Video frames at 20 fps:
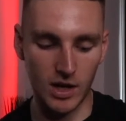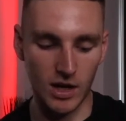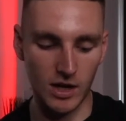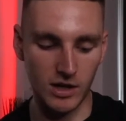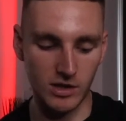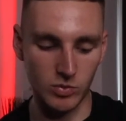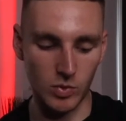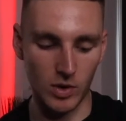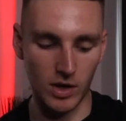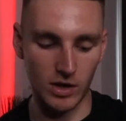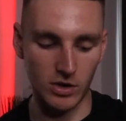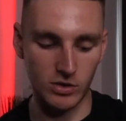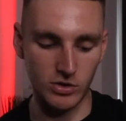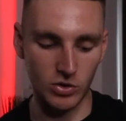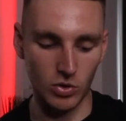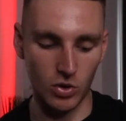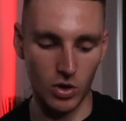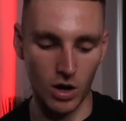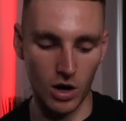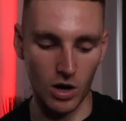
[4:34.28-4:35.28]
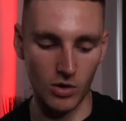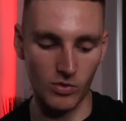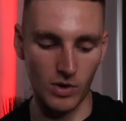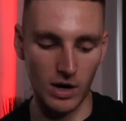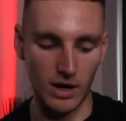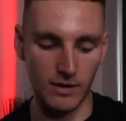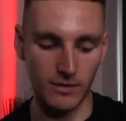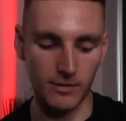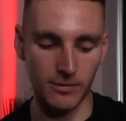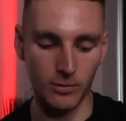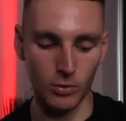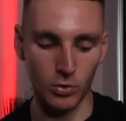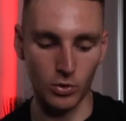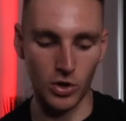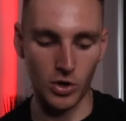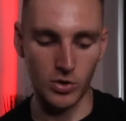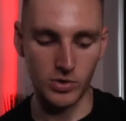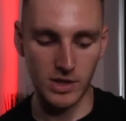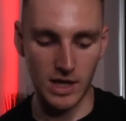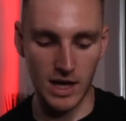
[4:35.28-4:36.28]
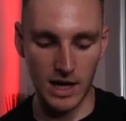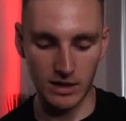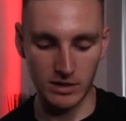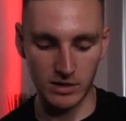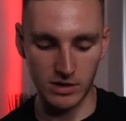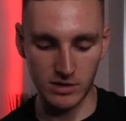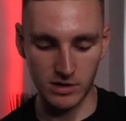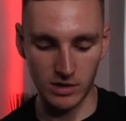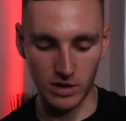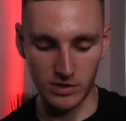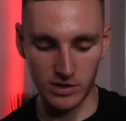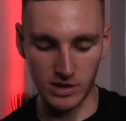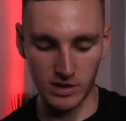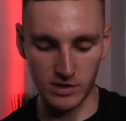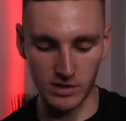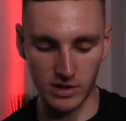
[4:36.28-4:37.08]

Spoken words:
as well as your heart rate for those exercises.